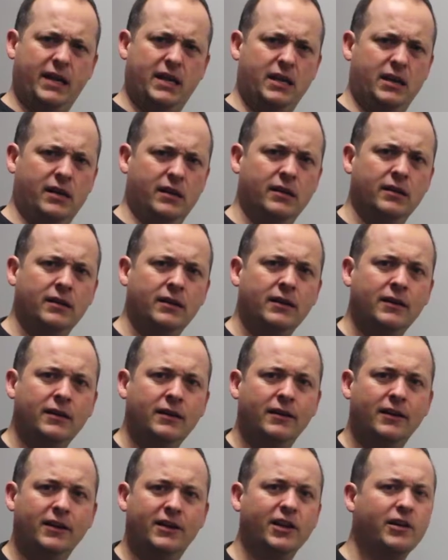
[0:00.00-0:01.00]
here?
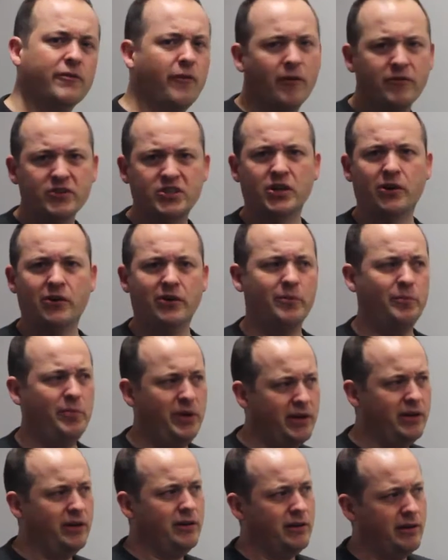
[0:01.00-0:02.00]
Okay, you've obviously got an
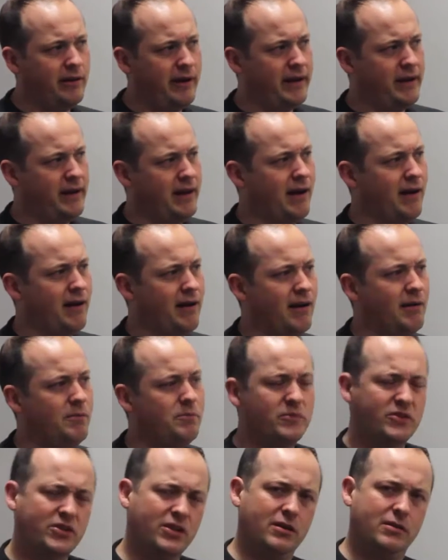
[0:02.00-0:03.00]
opinion, you had an outcome,
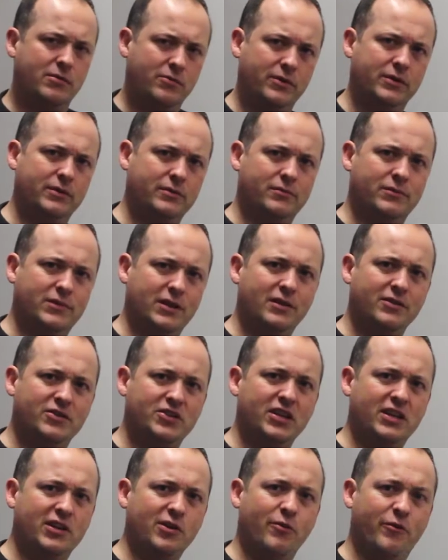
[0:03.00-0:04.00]
so we're,
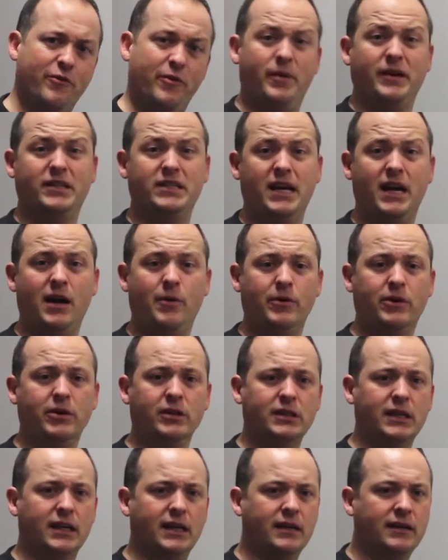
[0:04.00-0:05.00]
seeking your feedback to how we got
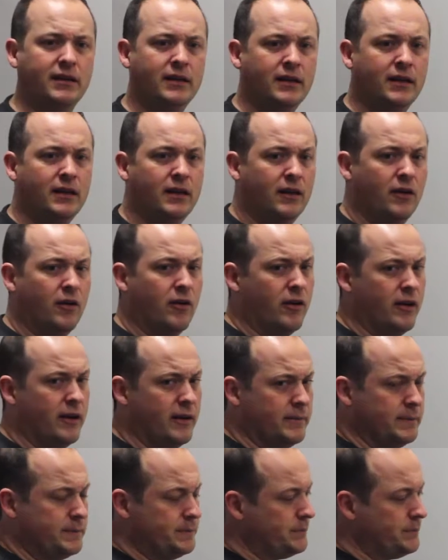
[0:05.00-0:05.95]
there. All right.